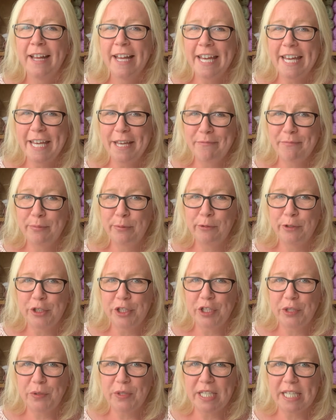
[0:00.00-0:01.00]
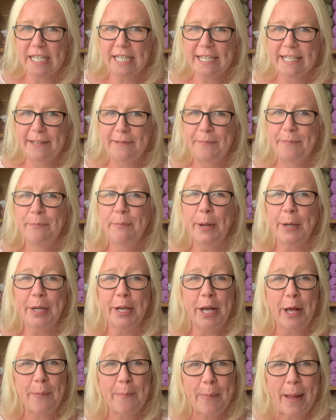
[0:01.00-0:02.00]
import duties. But I'm going
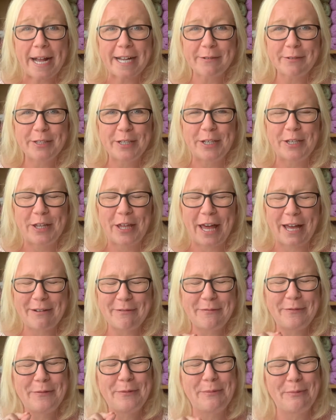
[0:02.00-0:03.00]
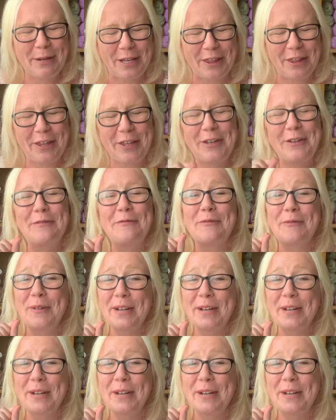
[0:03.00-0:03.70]
to come back to that with you